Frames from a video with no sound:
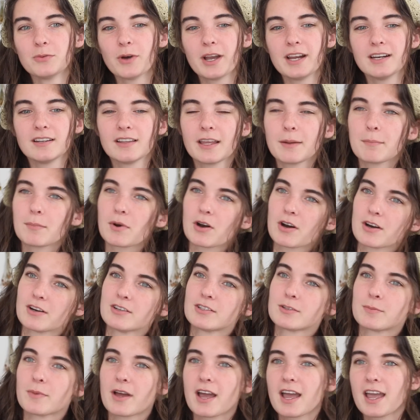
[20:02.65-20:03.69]
way to like
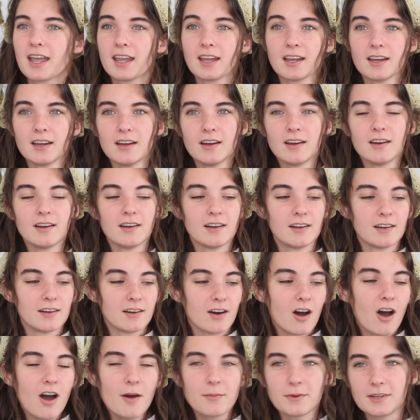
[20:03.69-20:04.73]
merge my
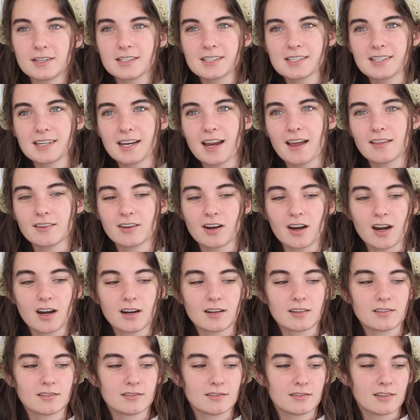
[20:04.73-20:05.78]
hobbies together.